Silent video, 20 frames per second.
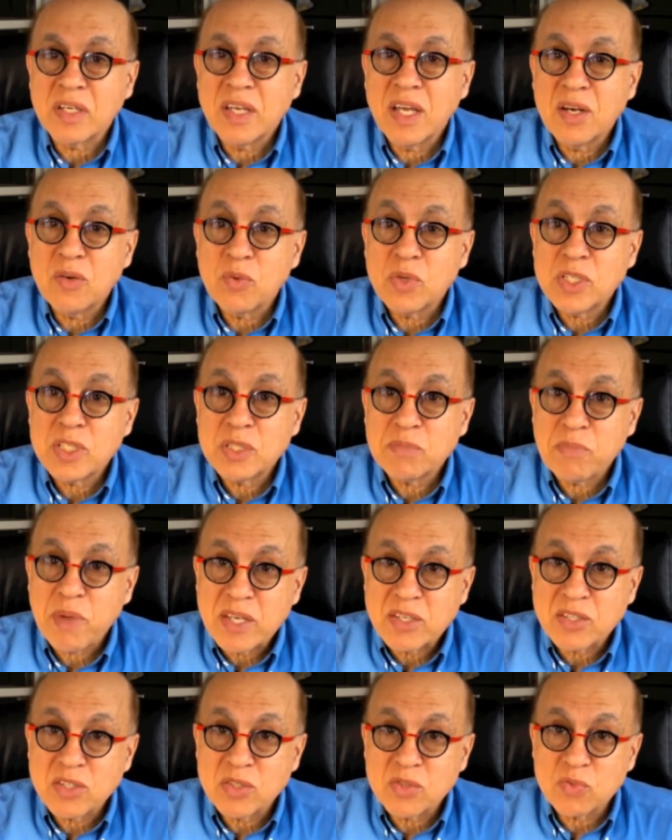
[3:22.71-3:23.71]
in which
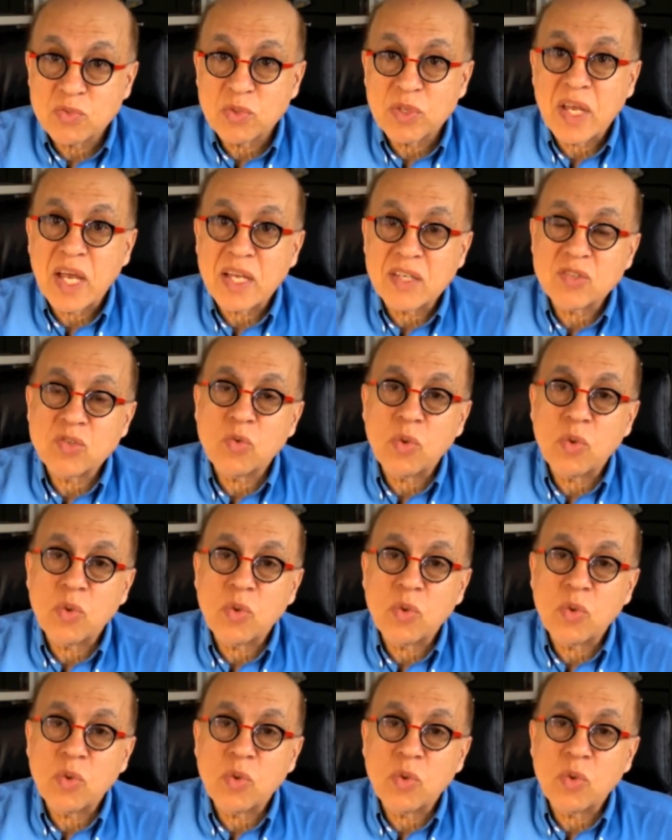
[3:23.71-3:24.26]
patients would ask